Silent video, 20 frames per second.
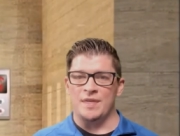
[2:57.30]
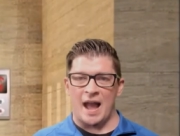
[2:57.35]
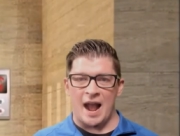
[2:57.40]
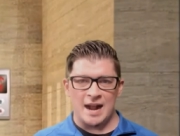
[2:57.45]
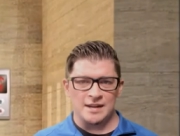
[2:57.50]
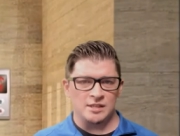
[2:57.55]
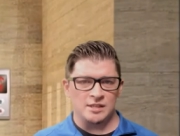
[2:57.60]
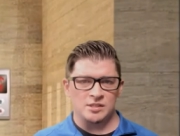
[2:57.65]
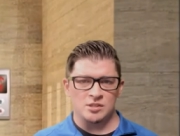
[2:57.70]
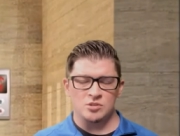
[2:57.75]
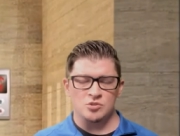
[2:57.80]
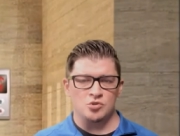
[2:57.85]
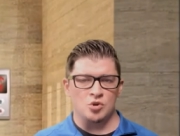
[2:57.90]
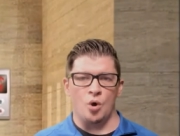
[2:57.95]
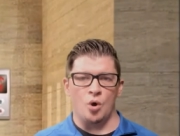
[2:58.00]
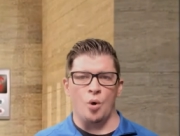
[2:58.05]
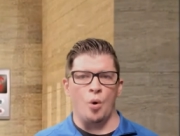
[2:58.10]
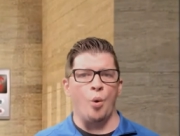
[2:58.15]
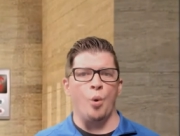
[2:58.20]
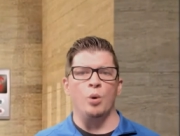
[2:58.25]
access
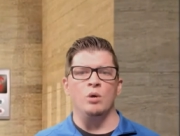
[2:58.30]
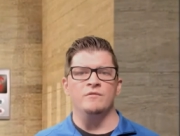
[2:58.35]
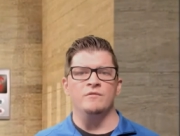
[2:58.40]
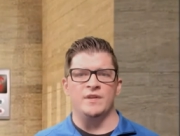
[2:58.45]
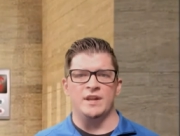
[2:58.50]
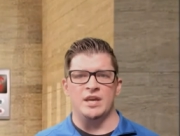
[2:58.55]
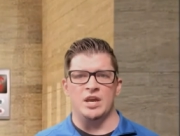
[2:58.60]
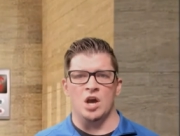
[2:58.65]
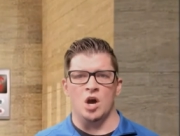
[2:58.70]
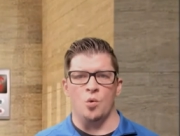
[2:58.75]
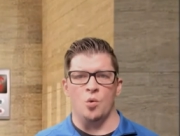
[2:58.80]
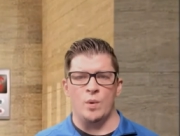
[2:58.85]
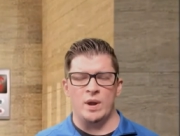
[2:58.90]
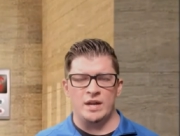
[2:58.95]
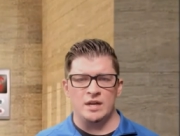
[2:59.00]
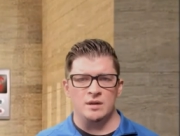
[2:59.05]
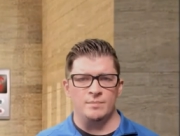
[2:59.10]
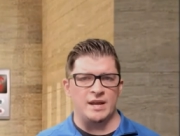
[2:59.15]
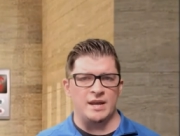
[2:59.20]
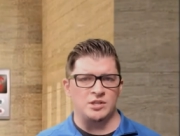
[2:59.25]
control or video, we
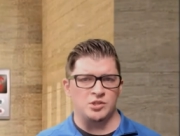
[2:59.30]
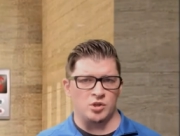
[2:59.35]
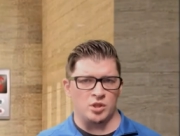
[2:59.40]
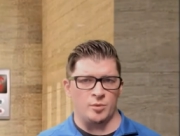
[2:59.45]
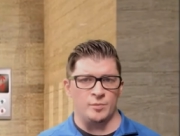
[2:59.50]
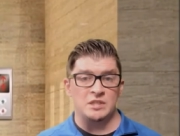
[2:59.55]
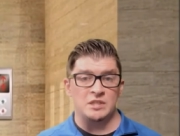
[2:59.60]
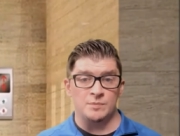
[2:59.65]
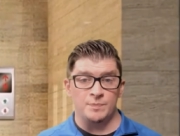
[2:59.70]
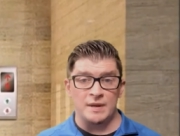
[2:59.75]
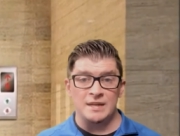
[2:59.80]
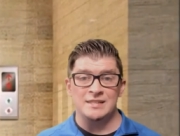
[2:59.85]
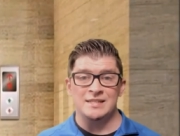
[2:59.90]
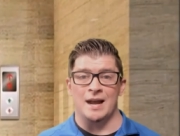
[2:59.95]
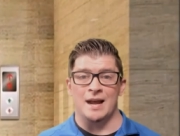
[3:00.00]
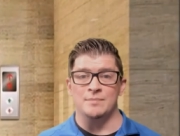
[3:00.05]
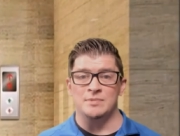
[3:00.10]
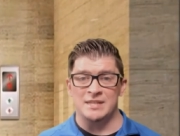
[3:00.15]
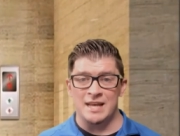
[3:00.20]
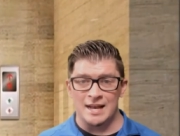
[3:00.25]
need to make sure that we spend
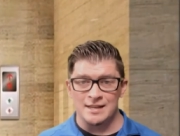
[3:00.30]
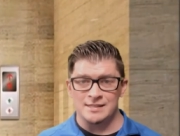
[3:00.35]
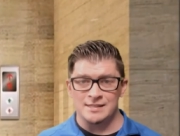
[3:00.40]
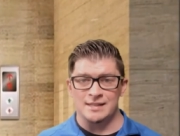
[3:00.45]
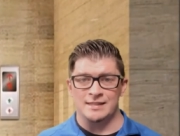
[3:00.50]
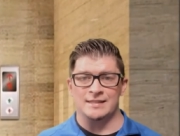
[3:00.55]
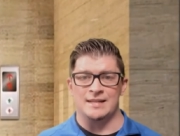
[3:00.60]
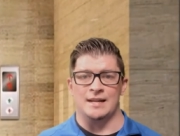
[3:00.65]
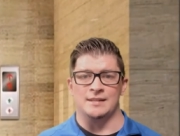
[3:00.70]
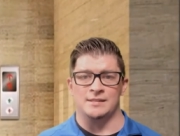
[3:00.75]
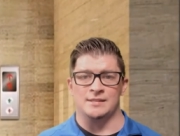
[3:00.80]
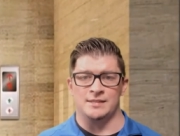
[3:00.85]
time testing that